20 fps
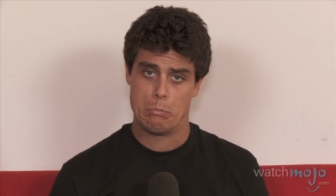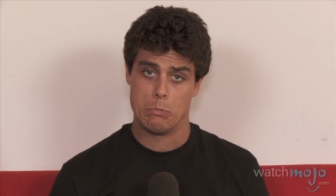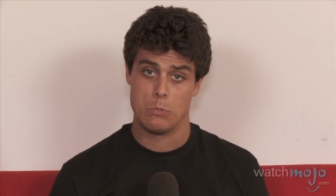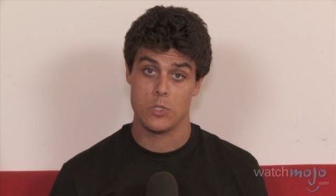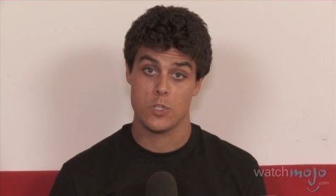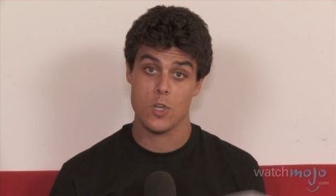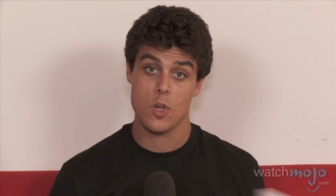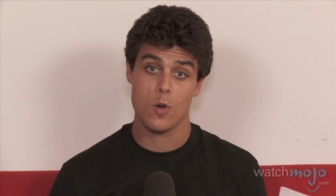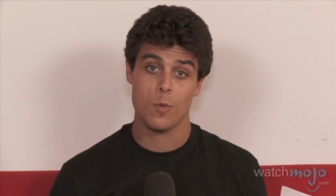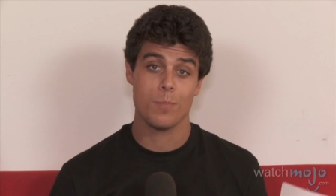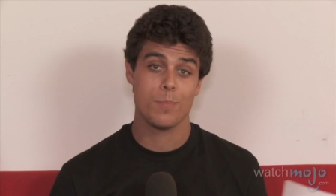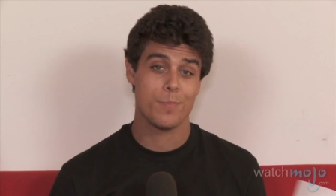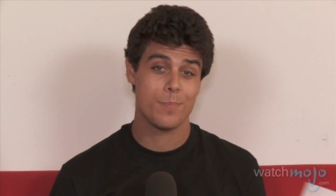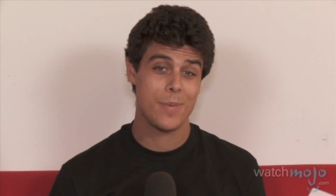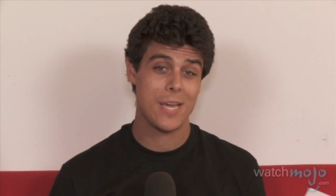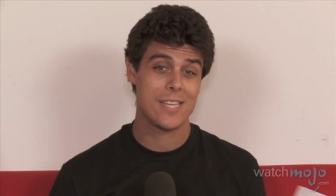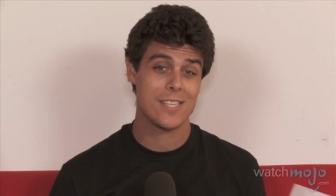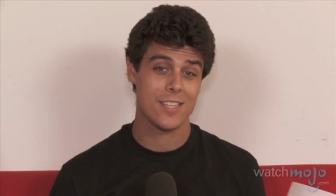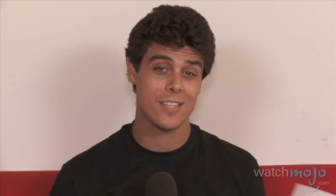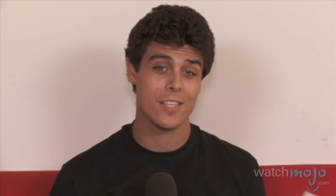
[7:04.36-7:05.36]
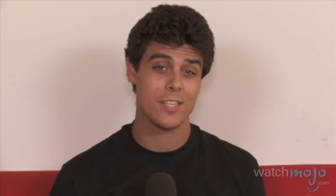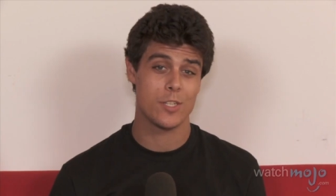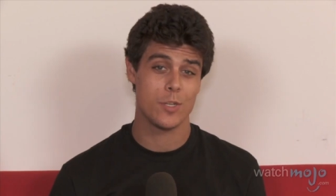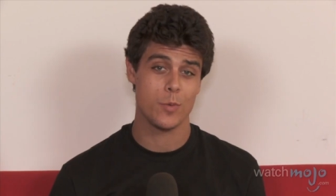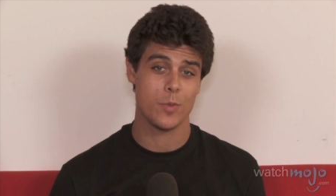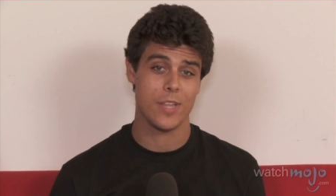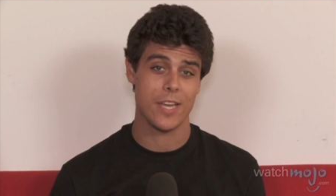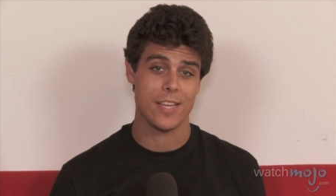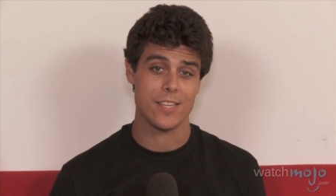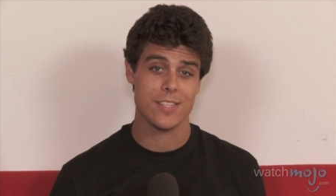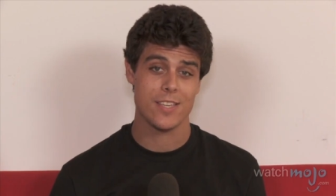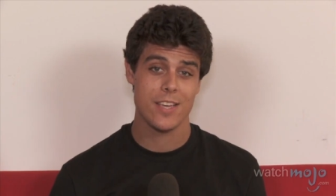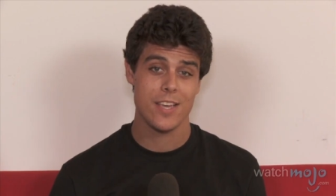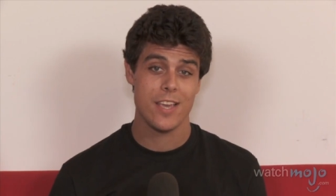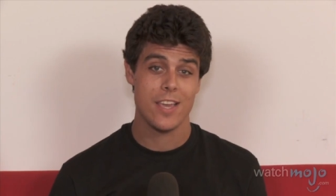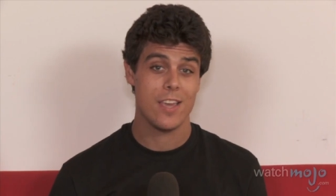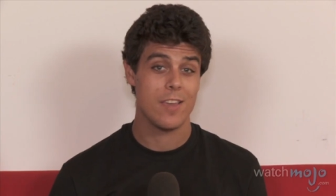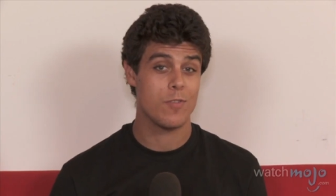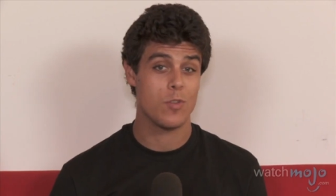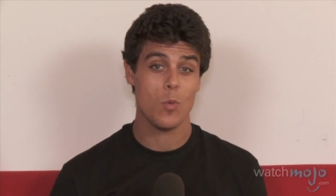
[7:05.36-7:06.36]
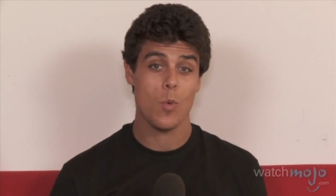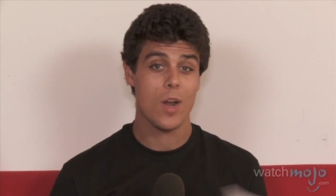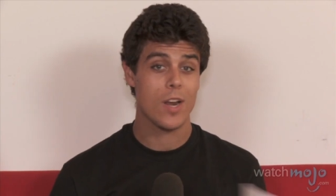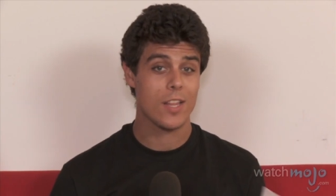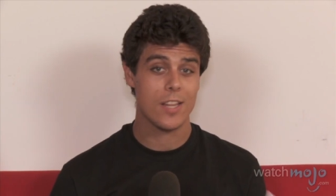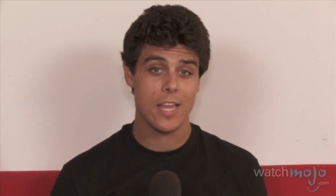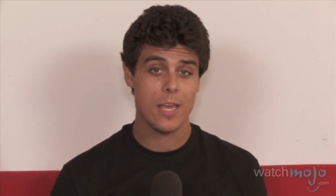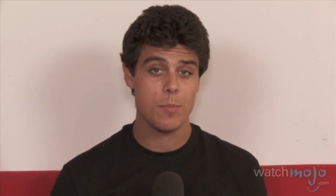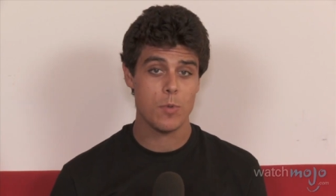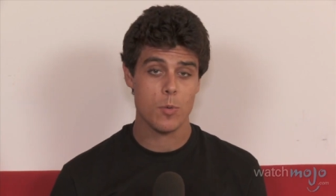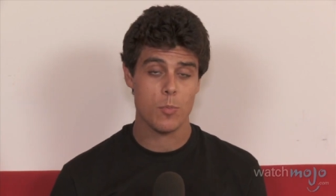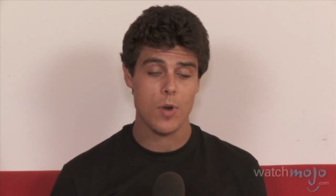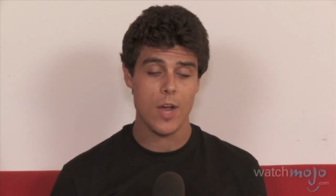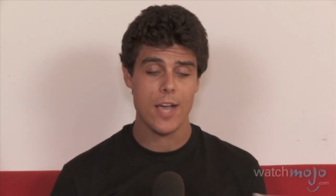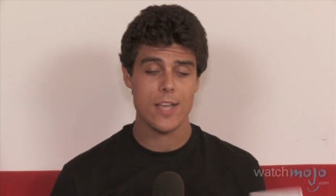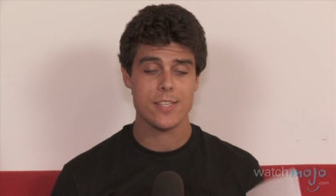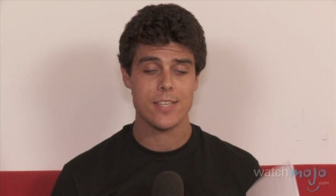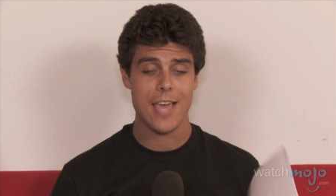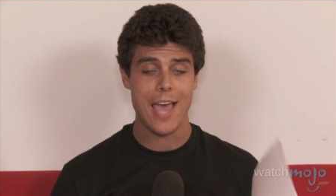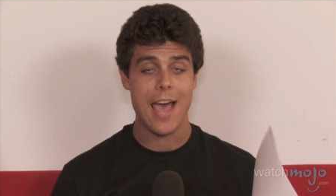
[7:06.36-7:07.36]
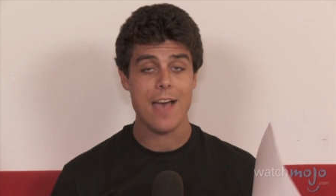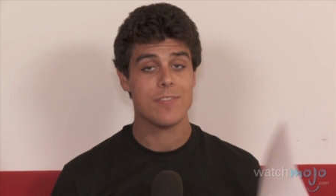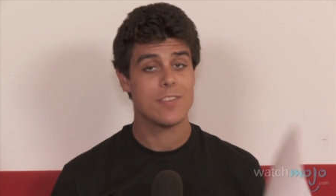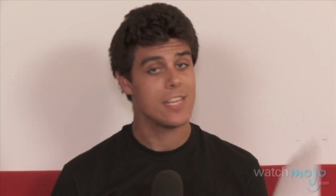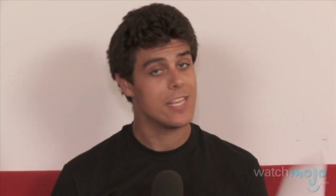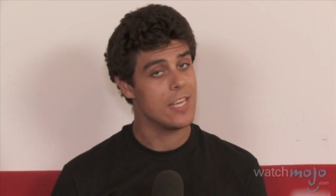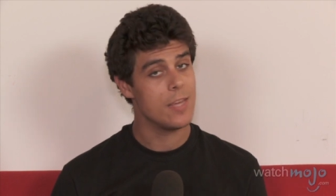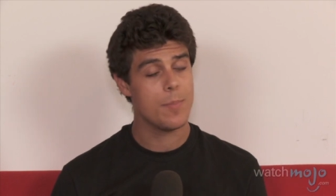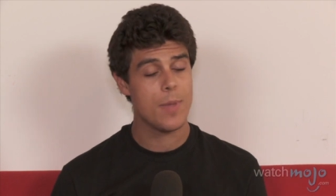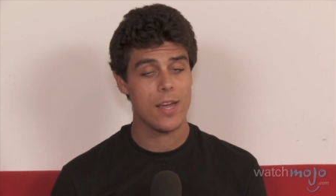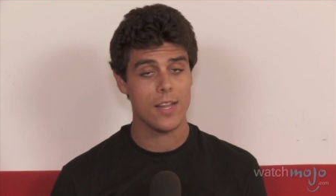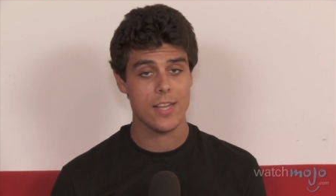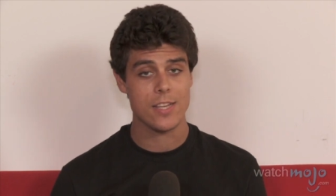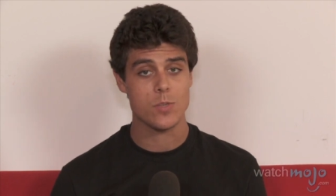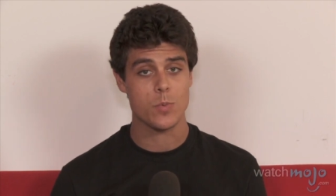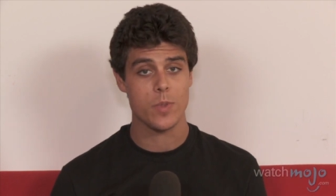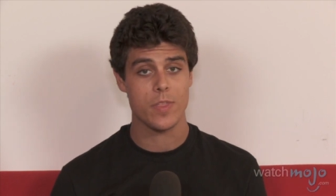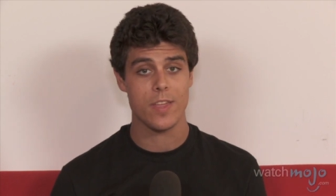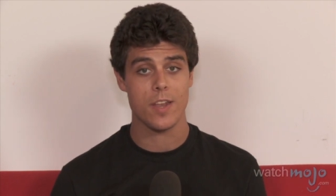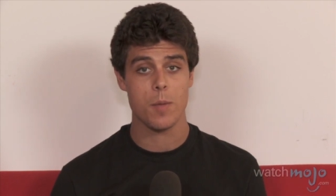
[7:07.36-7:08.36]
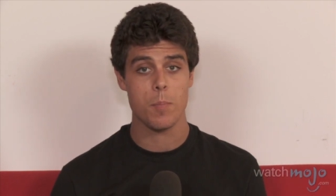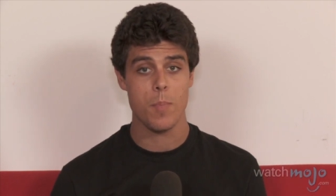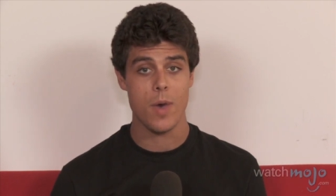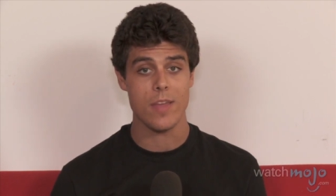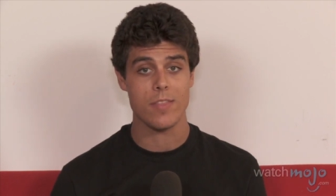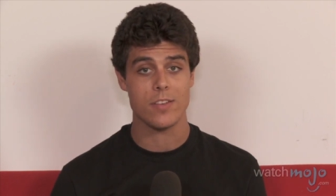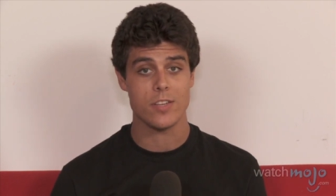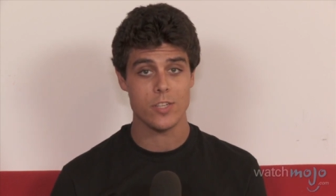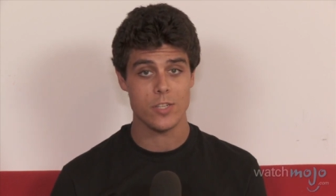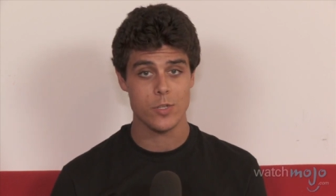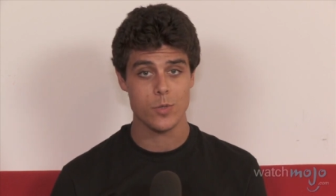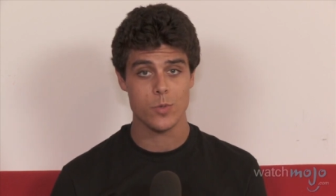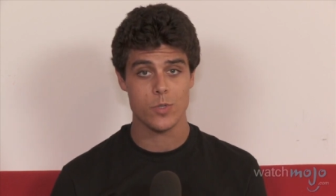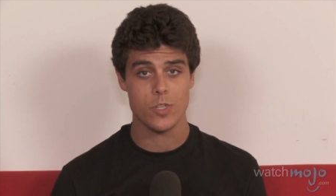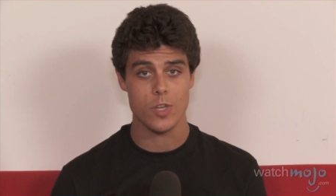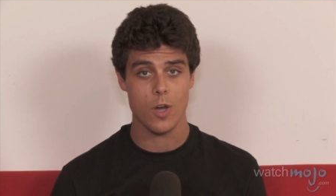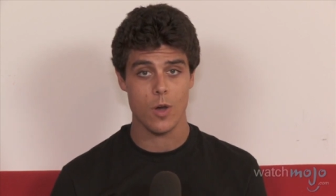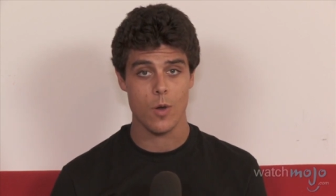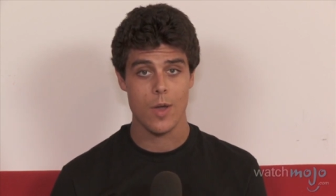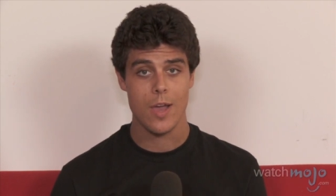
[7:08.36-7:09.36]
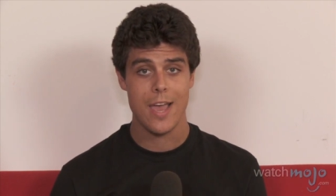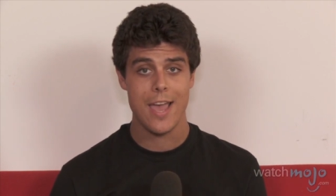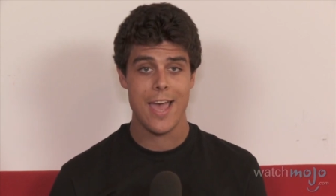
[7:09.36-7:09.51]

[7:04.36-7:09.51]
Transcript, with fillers: So basically two things. If you want to claim your prize, you have to email us within a month to do so.